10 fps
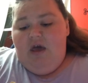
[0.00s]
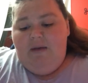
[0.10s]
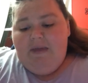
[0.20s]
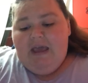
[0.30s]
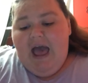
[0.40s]

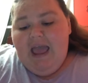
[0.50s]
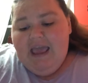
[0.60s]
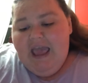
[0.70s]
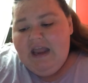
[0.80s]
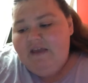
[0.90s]
I'm like, I
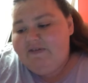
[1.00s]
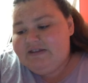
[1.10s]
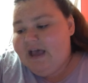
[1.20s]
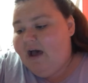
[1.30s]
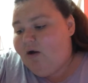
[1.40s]
can't even
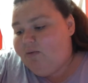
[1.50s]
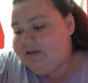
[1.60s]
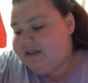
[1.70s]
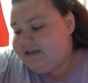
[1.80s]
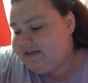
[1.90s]
tell
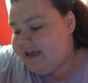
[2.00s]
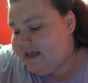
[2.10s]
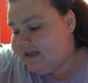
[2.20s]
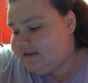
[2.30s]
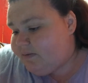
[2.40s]
what this
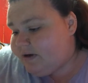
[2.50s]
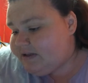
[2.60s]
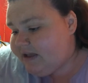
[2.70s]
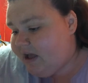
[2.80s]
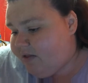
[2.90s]
is. Where's
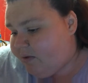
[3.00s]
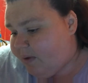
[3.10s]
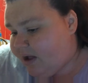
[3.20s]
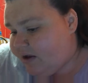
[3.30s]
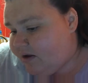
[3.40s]
the other
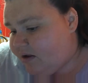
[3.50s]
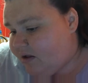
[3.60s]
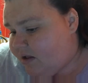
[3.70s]
one?